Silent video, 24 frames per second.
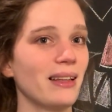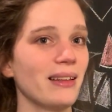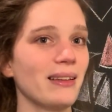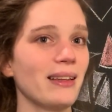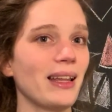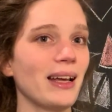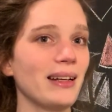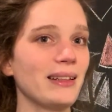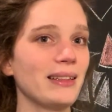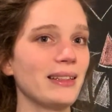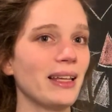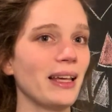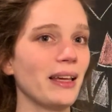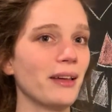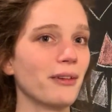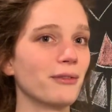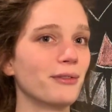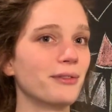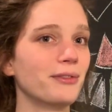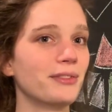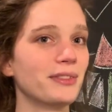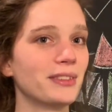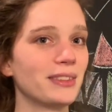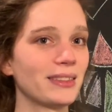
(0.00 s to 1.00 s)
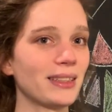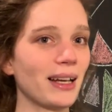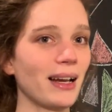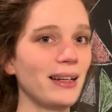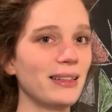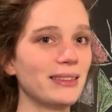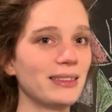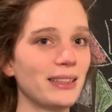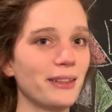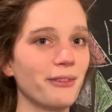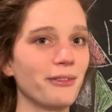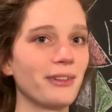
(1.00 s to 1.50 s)
that give
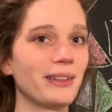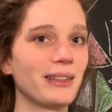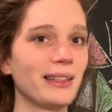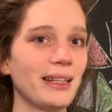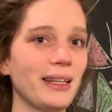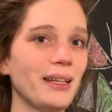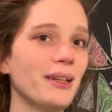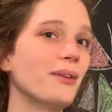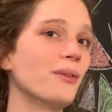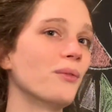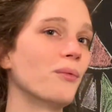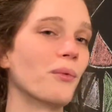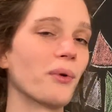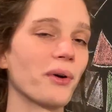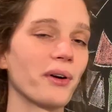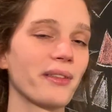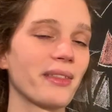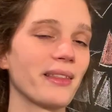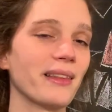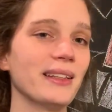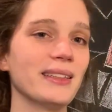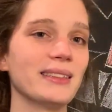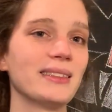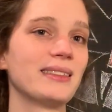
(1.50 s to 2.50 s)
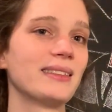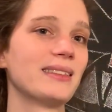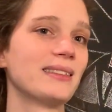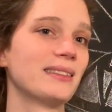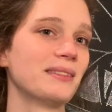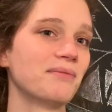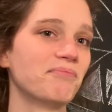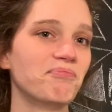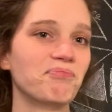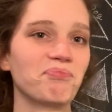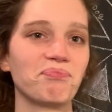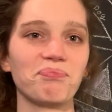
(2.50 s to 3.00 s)
scientifically worthless
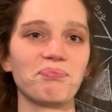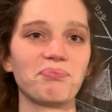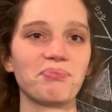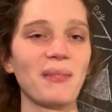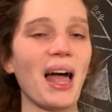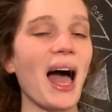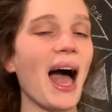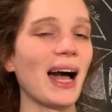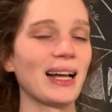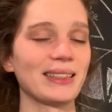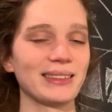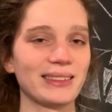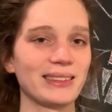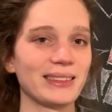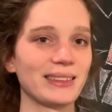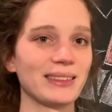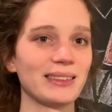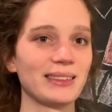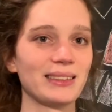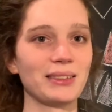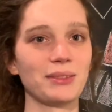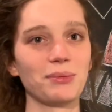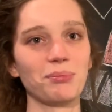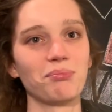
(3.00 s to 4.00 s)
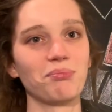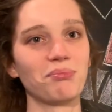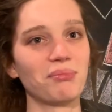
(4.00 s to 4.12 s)
answers.